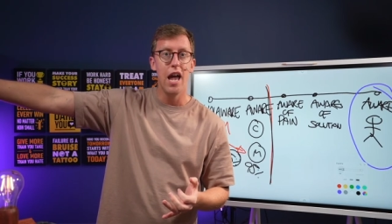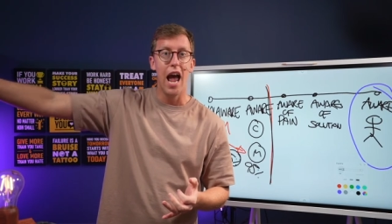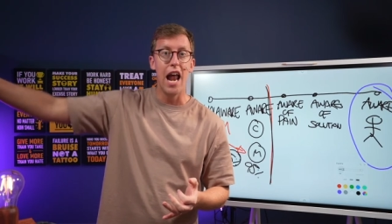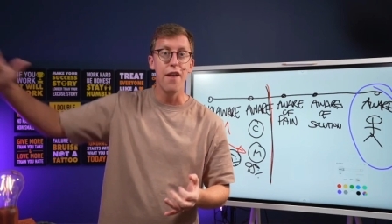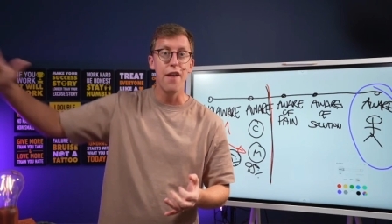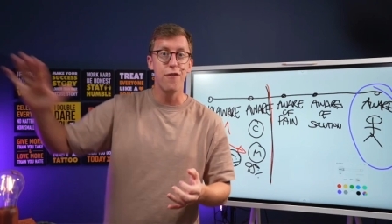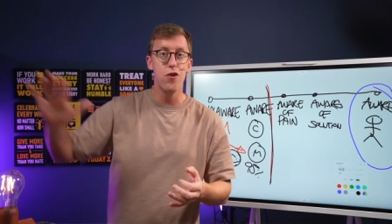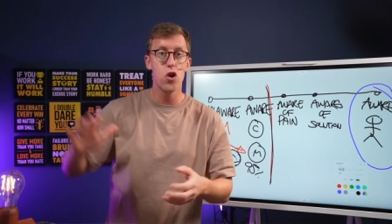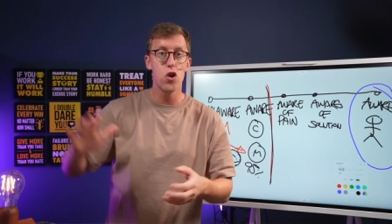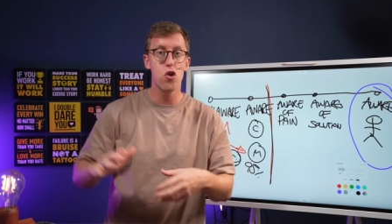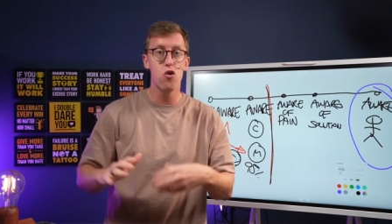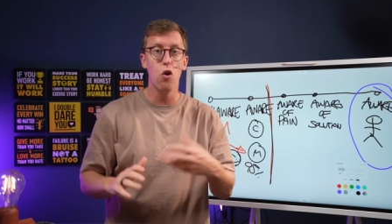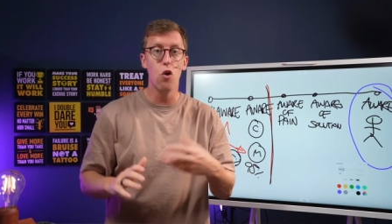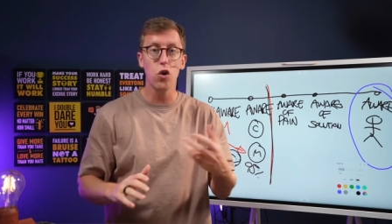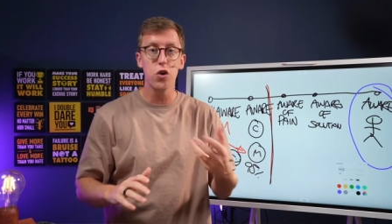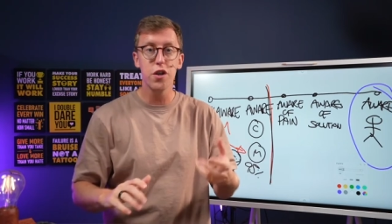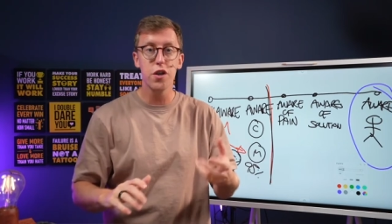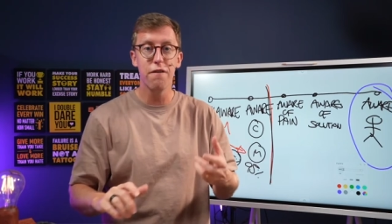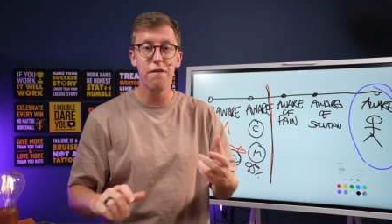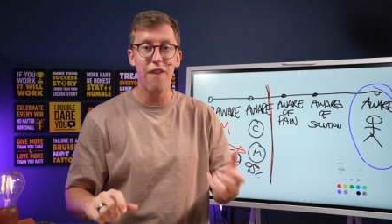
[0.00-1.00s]
And if you
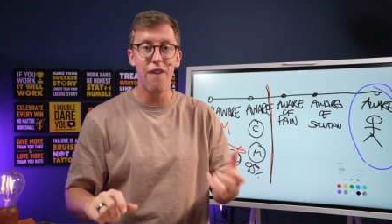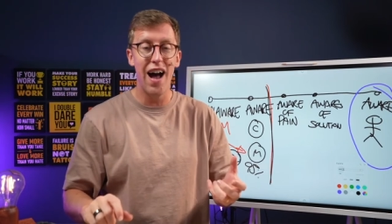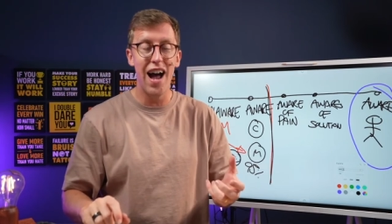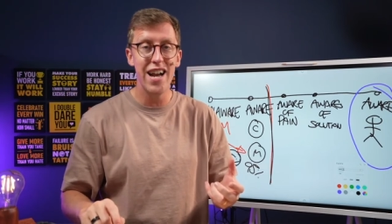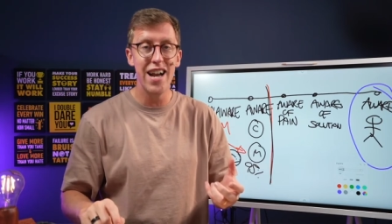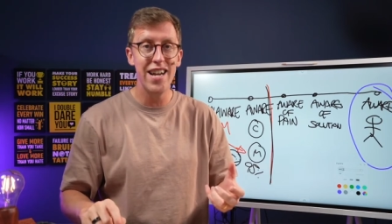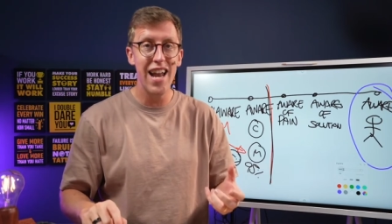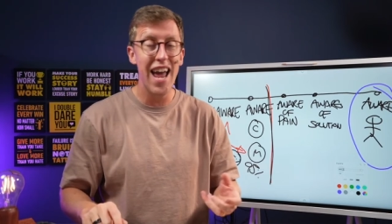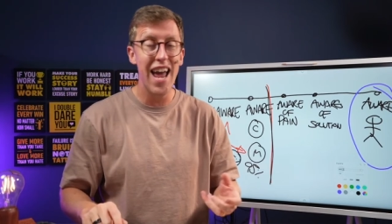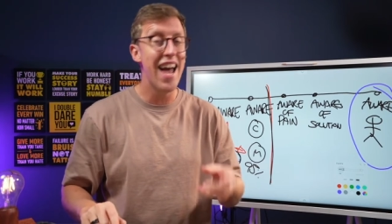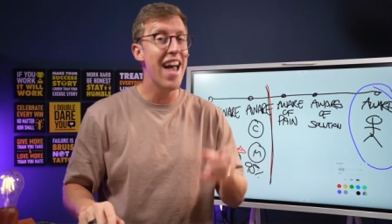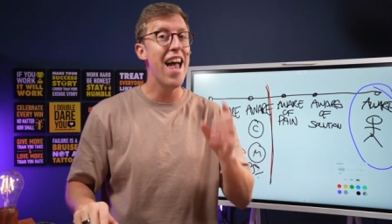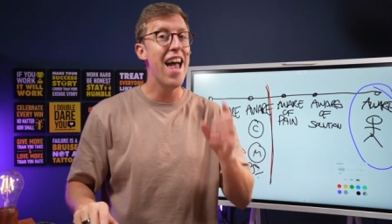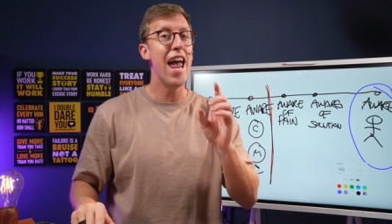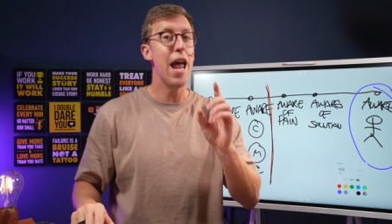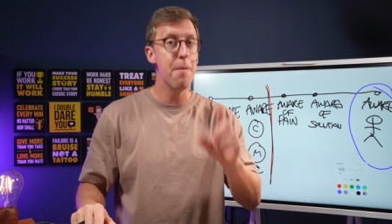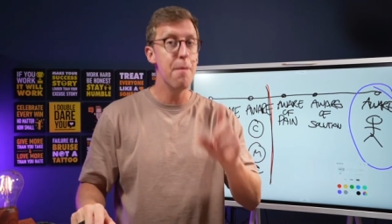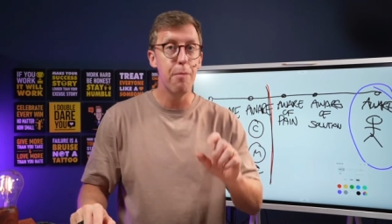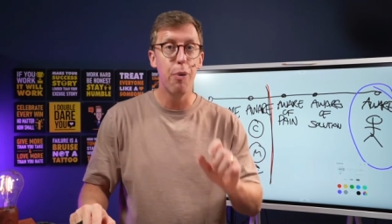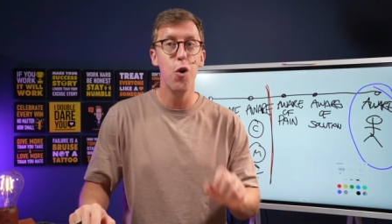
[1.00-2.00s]
struggle to find it,
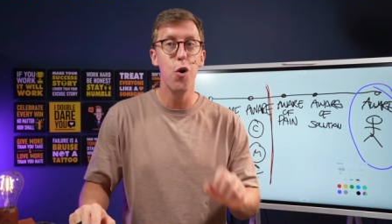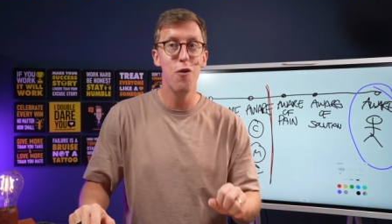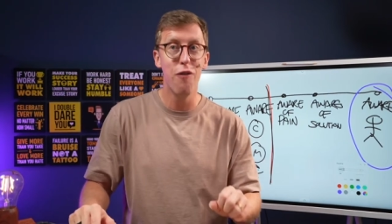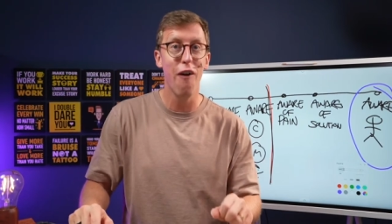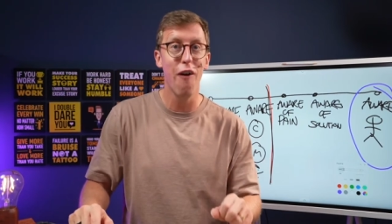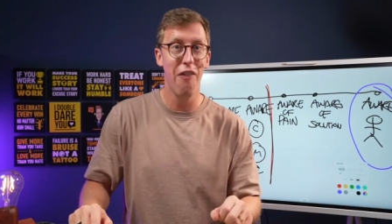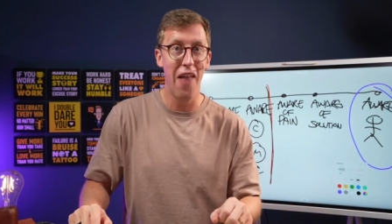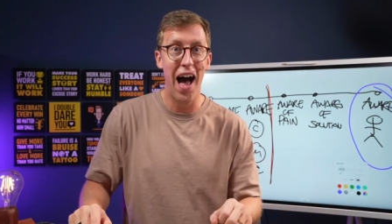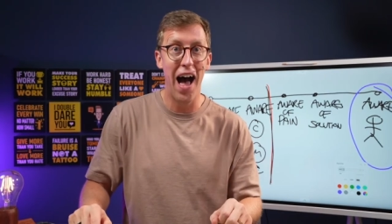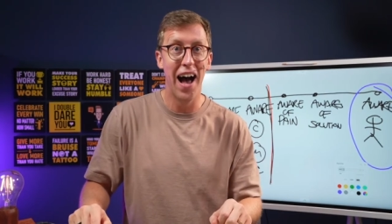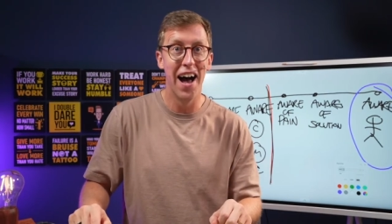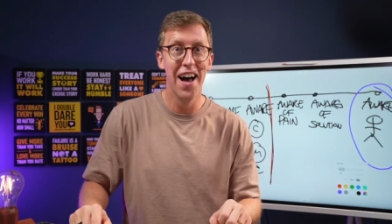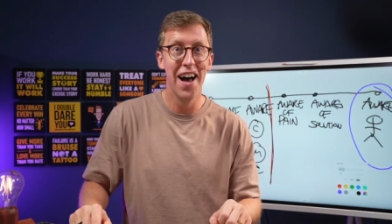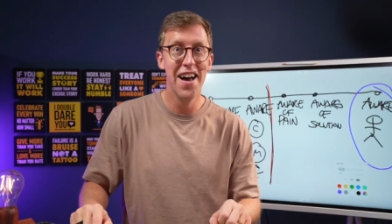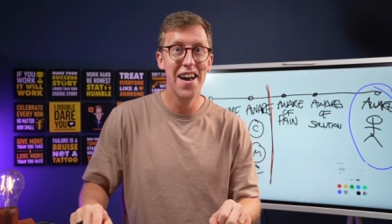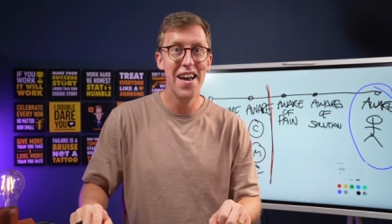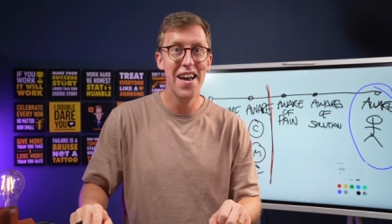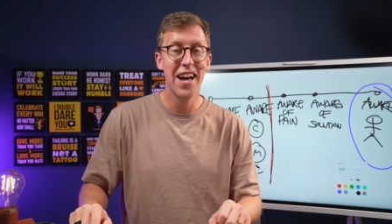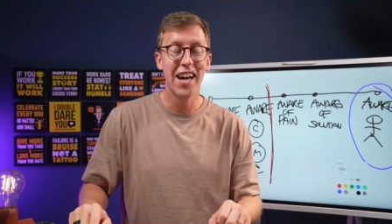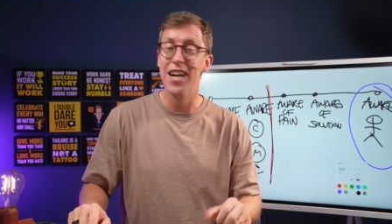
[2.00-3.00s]
improve on that
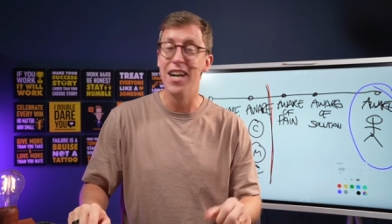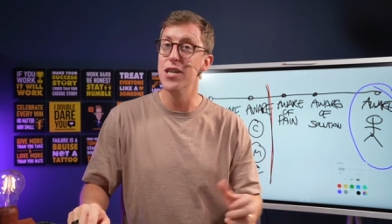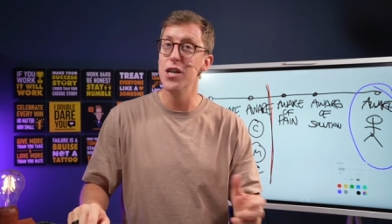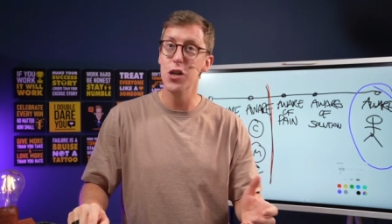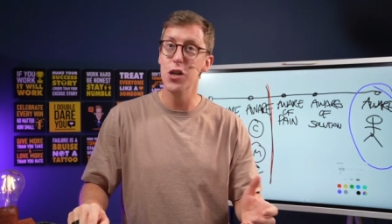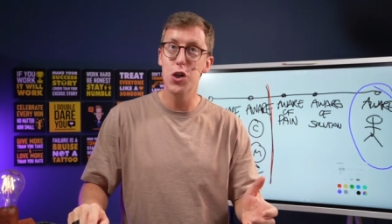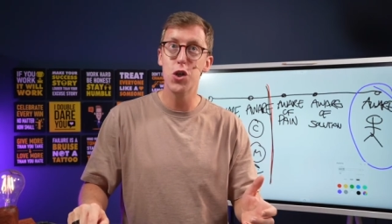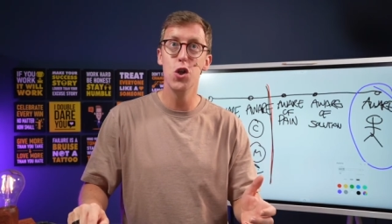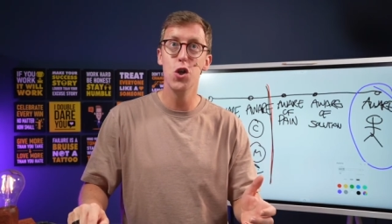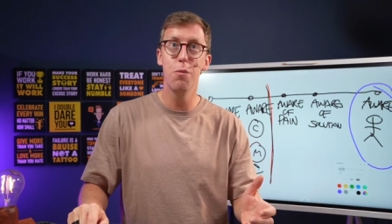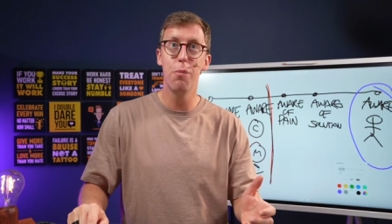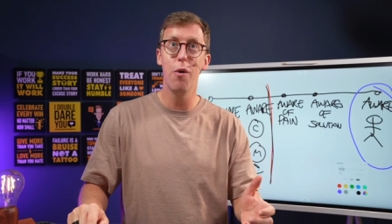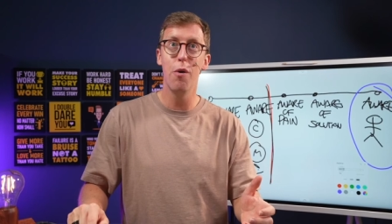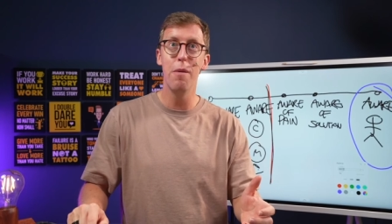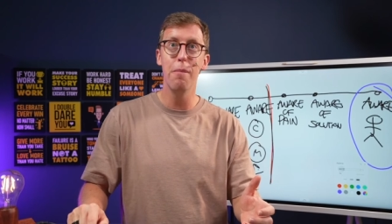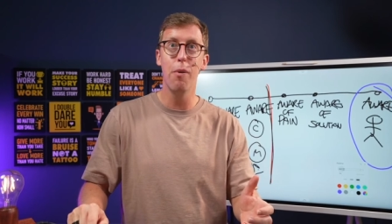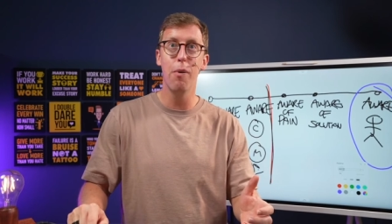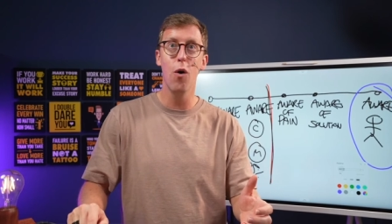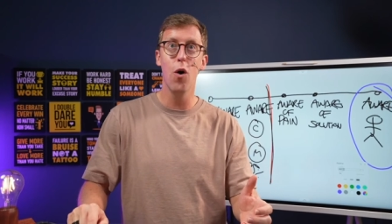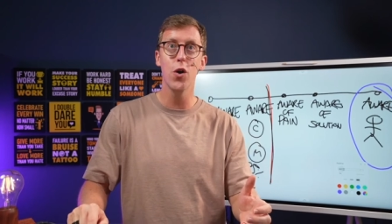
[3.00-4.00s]
because it's super
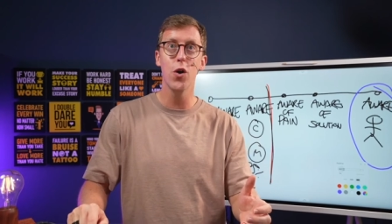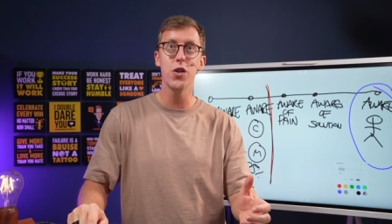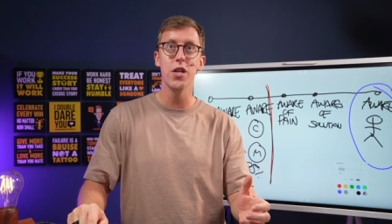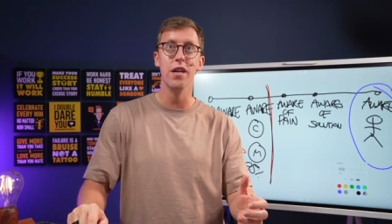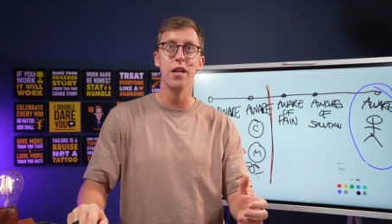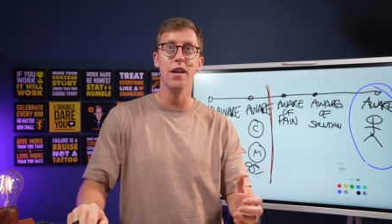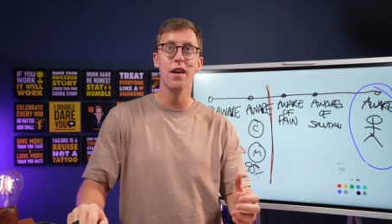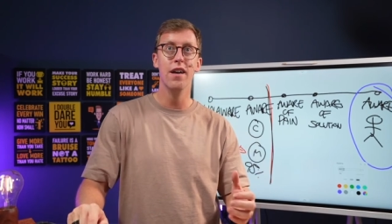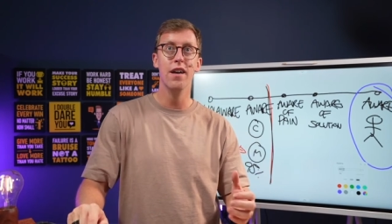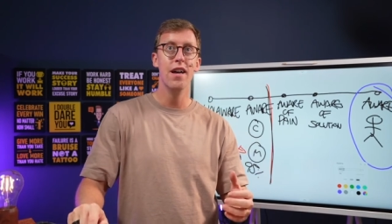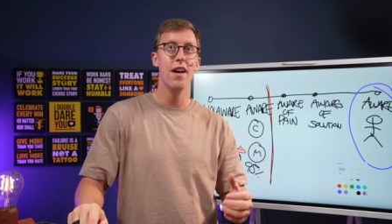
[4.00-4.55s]
important.